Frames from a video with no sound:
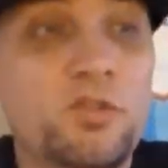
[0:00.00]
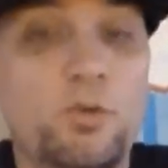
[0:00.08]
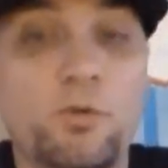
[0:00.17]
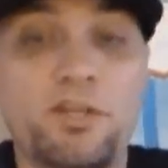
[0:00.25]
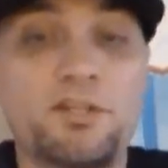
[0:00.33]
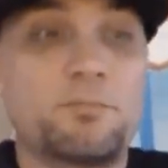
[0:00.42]

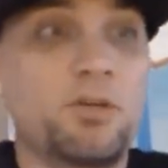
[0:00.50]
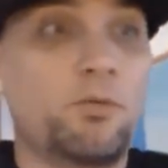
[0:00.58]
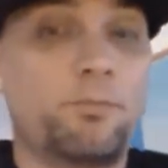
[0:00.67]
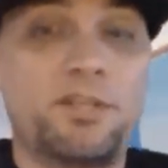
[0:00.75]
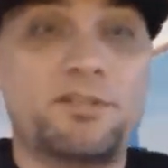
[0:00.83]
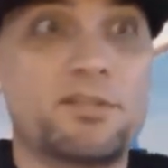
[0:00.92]
Two of these middle
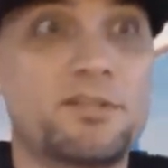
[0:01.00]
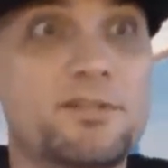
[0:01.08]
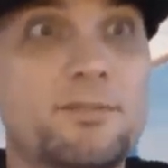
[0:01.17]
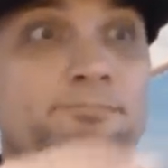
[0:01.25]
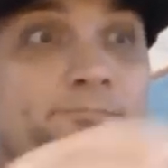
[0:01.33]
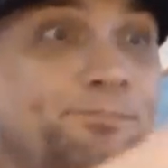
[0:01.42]

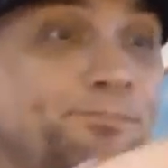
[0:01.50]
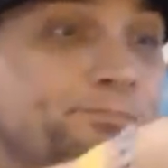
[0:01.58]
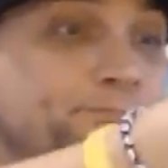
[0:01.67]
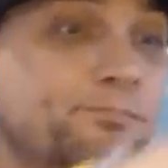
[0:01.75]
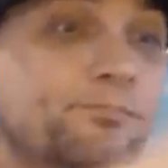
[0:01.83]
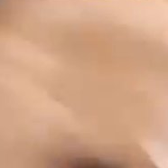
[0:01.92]
pieces.
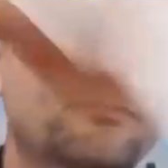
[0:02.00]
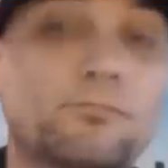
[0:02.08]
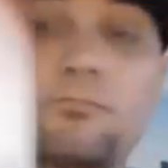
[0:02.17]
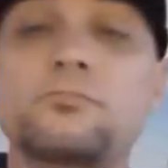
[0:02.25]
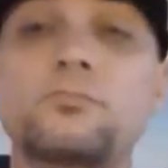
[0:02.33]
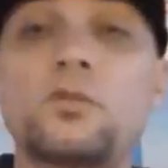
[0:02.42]

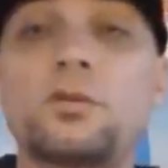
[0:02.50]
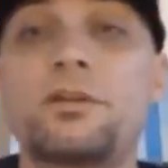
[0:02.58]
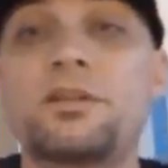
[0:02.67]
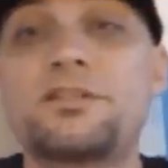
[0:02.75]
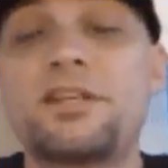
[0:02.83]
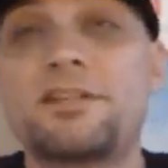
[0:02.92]

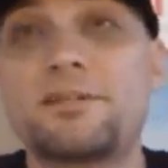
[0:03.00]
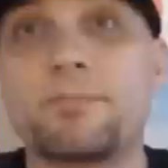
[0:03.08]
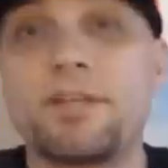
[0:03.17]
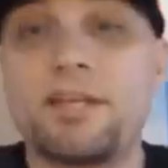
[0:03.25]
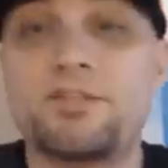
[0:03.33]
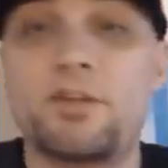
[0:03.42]
I'm going to take some
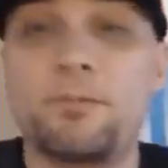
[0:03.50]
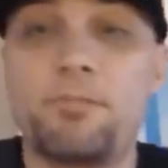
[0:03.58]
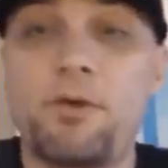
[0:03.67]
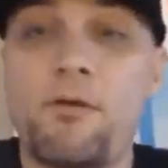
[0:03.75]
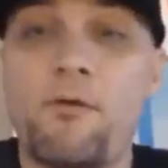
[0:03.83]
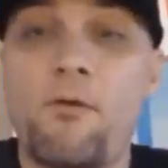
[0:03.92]

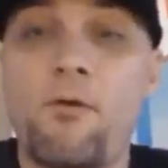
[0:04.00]
ketchup.